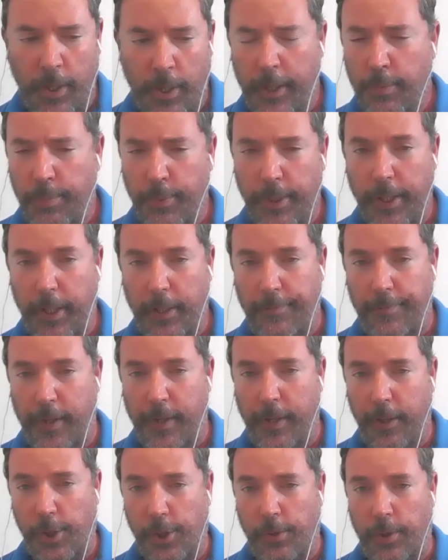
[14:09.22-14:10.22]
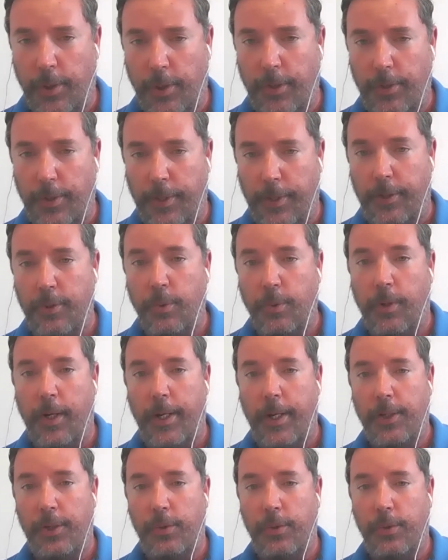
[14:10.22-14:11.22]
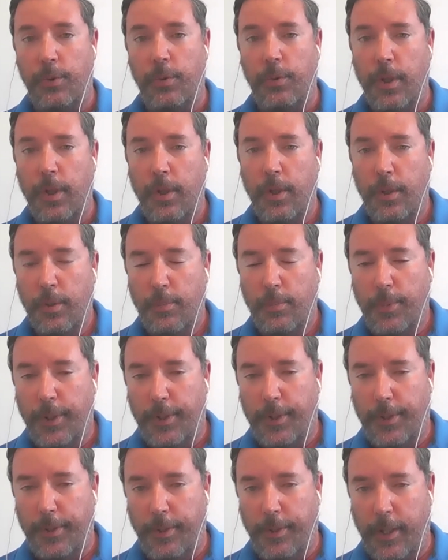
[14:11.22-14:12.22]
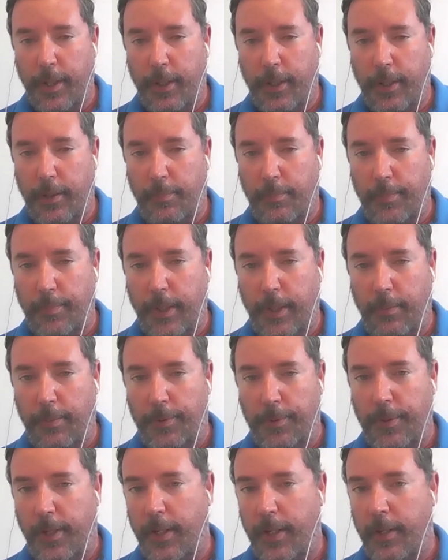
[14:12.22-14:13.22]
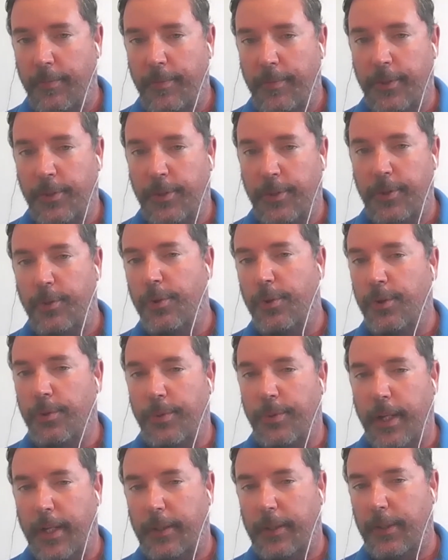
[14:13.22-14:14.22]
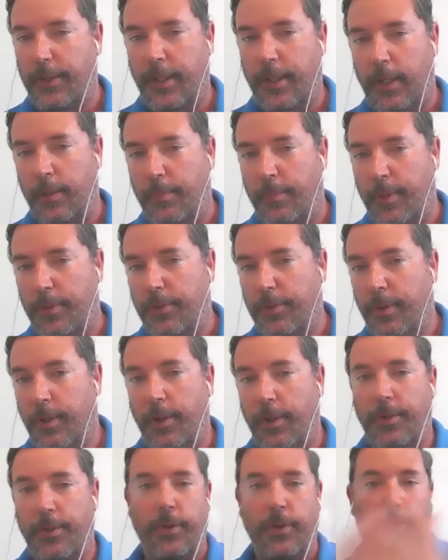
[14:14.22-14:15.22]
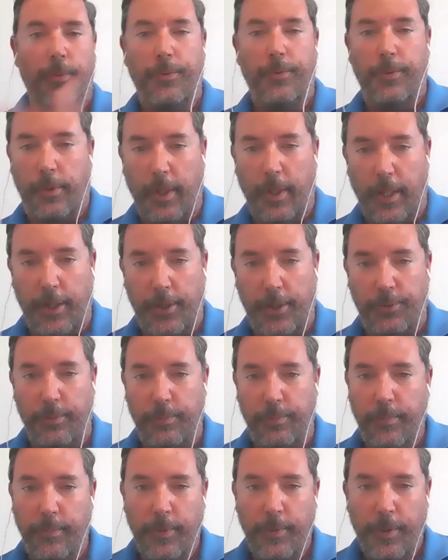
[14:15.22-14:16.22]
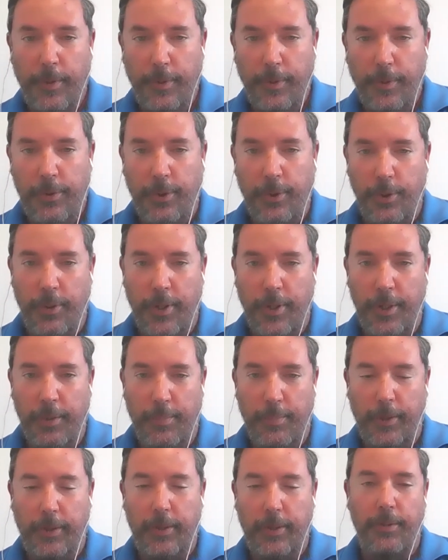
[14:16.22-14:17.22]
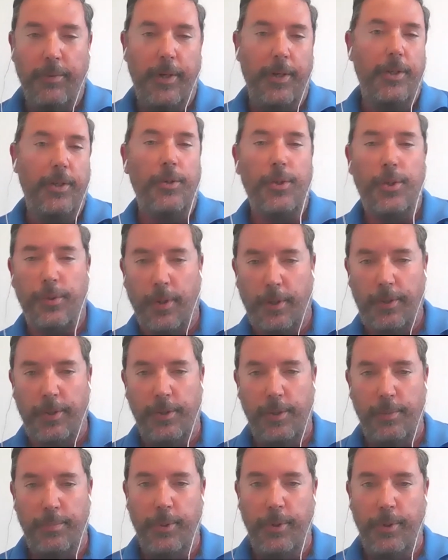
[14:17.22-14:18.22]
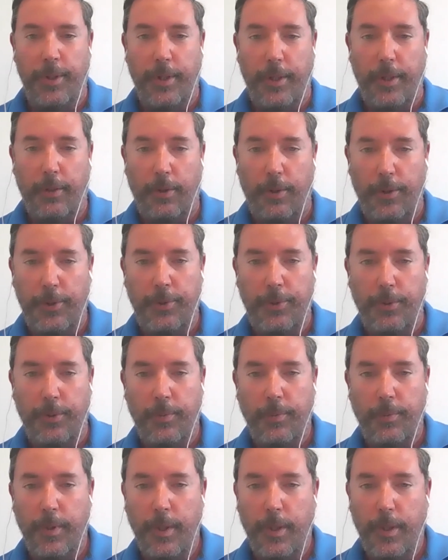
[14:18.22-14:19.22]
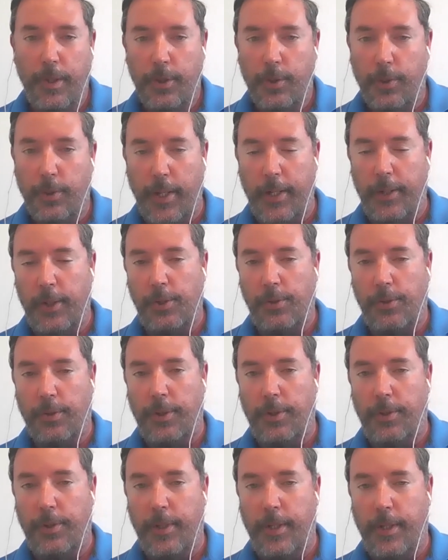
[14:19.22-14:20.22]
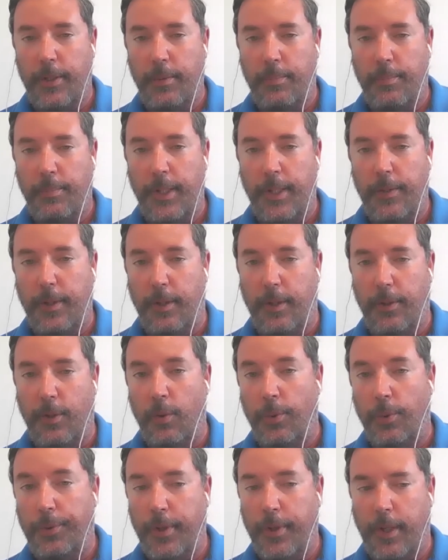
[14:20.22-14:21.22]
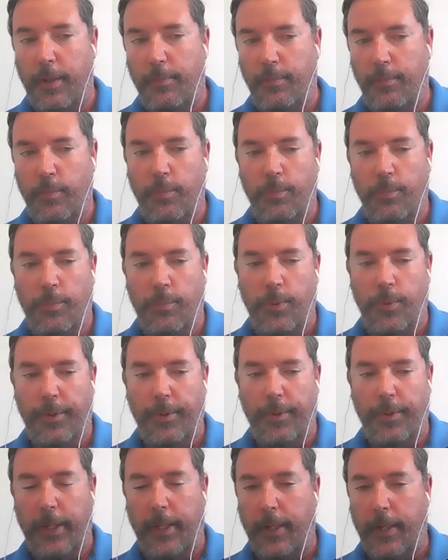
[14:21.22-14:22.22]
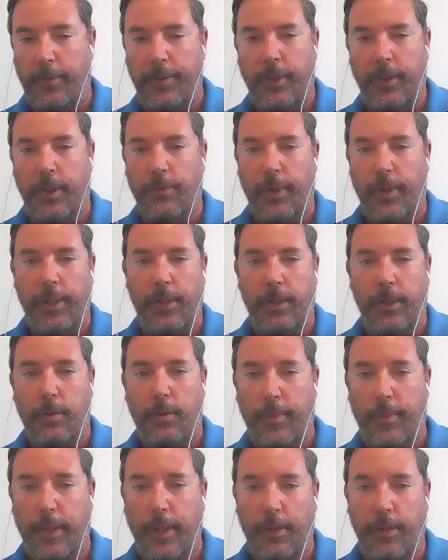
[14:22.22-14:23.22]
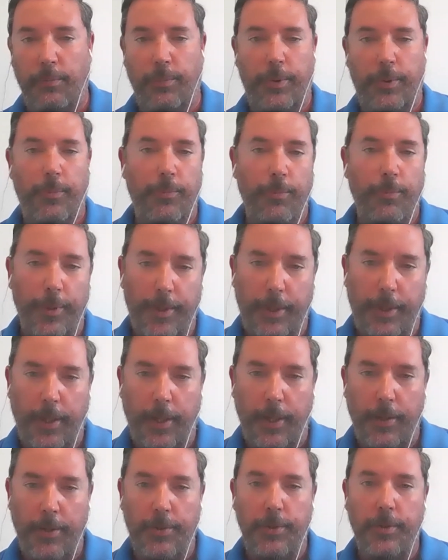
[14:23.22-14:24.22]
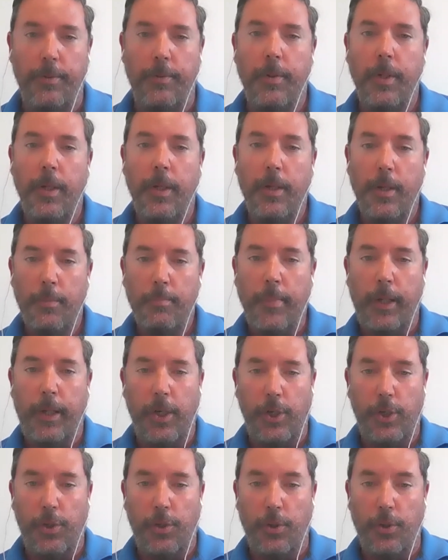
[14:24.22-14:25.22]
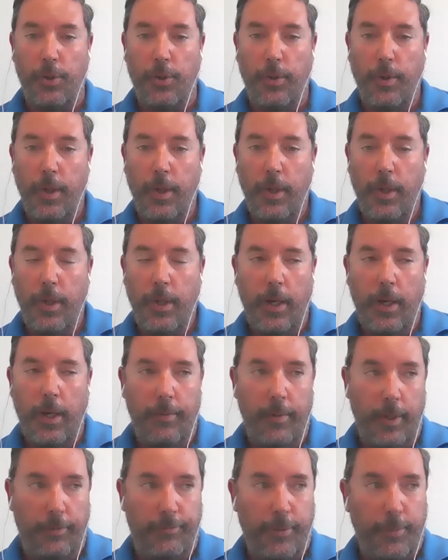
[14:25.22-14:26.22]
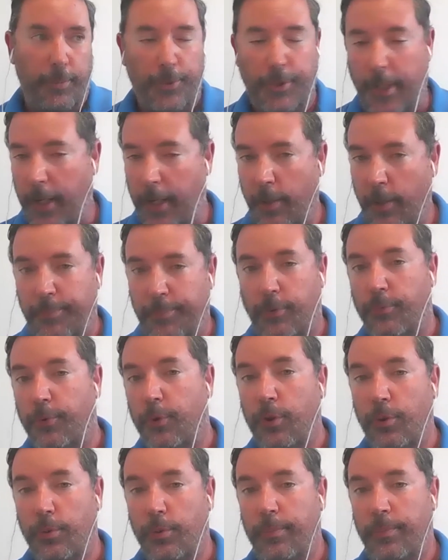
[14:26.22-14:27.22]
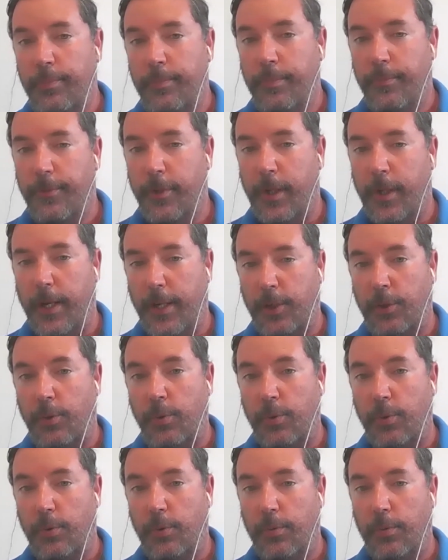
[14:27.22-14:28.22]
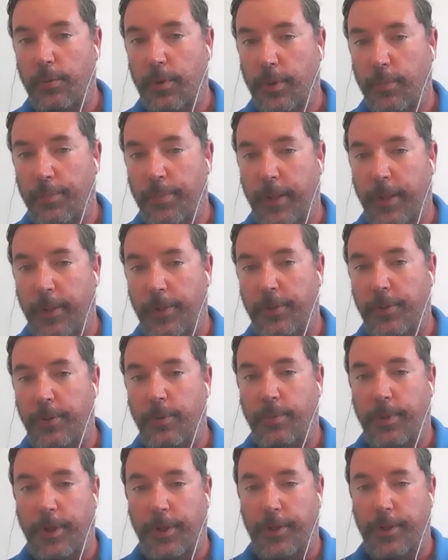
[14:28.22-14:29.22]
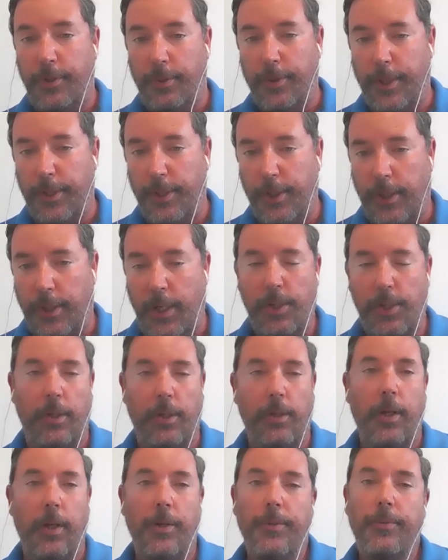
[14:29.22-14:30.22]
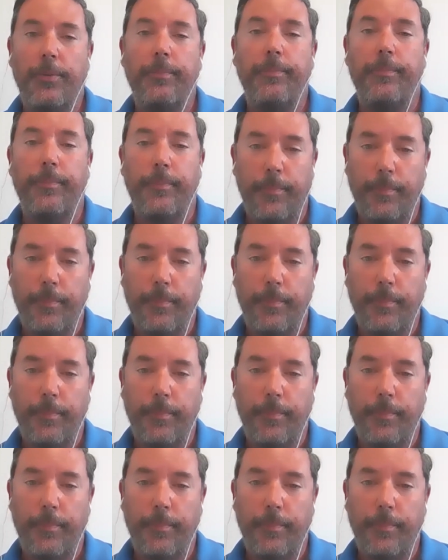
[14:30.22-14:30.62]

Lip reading: I could put any fire instructor into a high school, but they're not going to be able to have the students react the same as an adult classroom. So you had to pick the right instructor to put in there also. So that instructor had to be there the whole time with laying out the curriculum and getting with the kids and making sure everything from setting up the room for a high school compared to an adult education class.